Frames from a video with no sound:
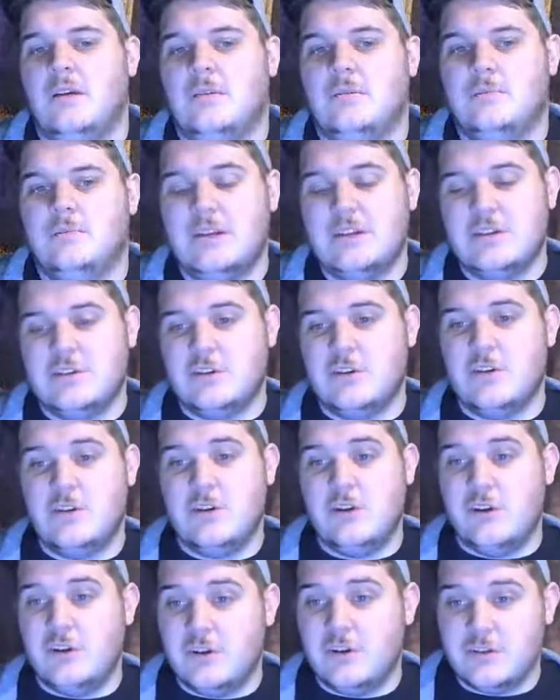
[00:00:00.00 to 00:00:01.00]
Make sure
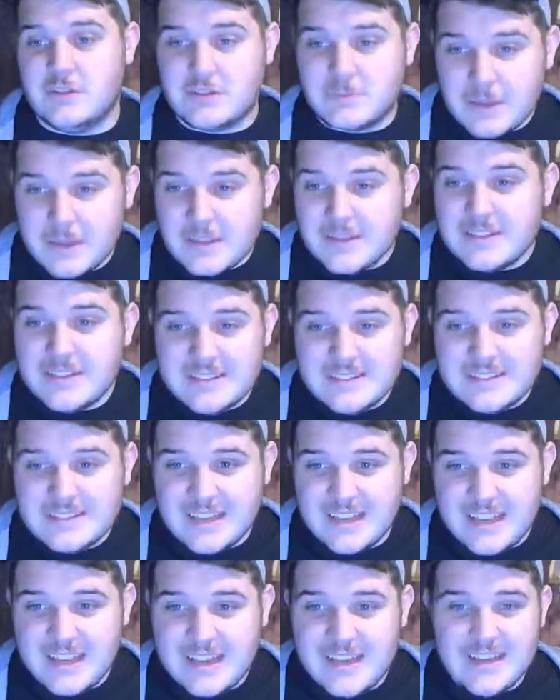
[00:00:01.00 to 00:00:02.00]
your spell
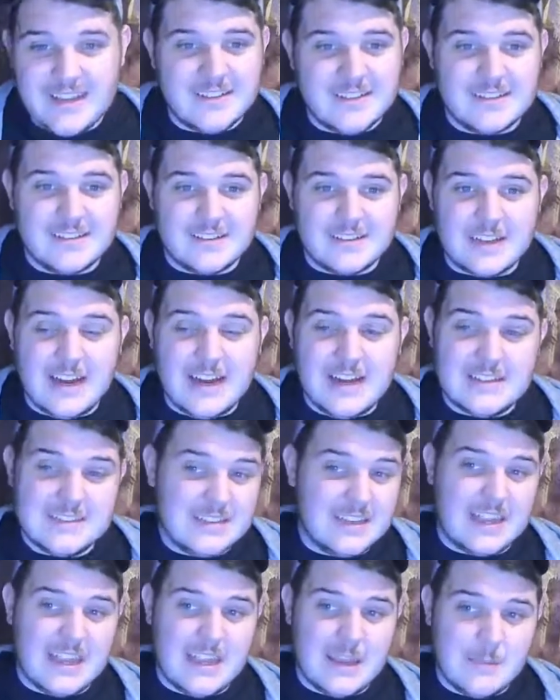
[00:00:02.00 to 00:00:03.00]
DC is as high as it
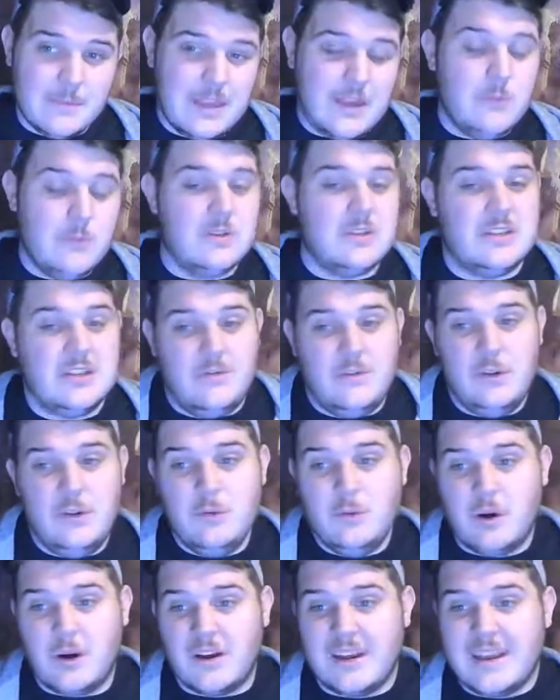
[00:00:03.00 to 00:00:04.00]
can be, which if you
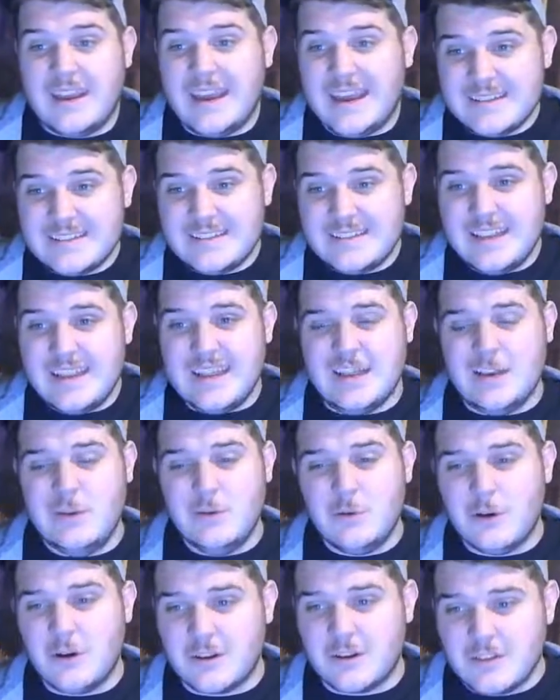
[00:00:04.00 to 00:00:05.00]
are casting and you
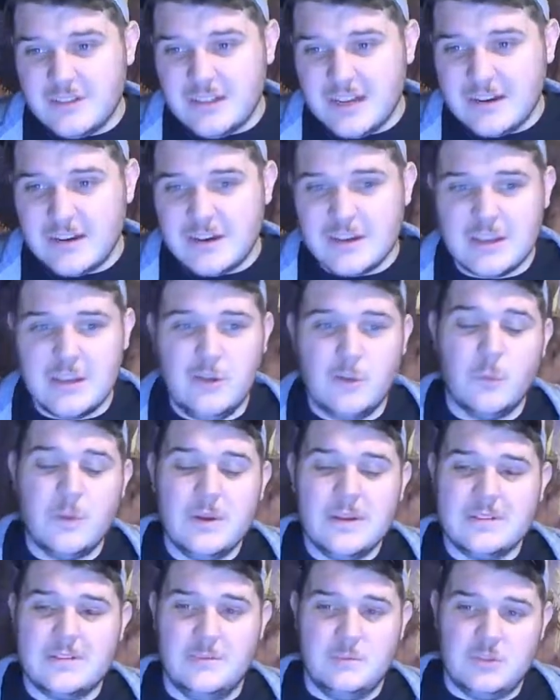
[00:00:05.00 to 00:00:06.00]
are a cleric, your
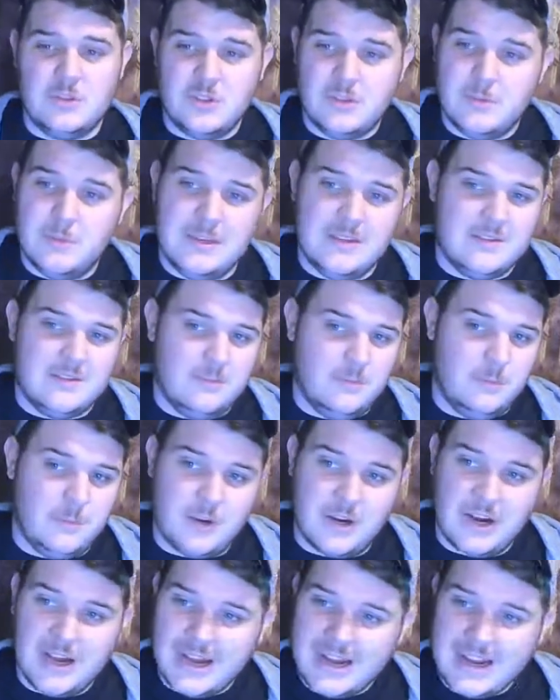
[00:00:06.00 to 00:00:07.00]
wisdom should be super
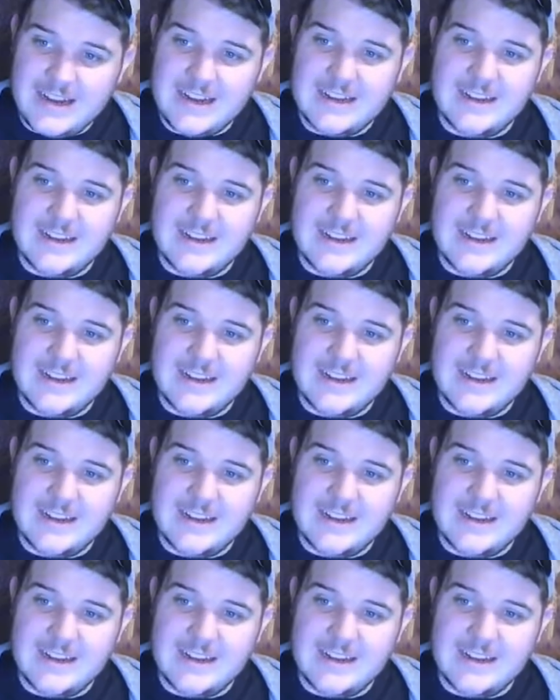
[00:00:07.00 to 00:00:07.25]
high,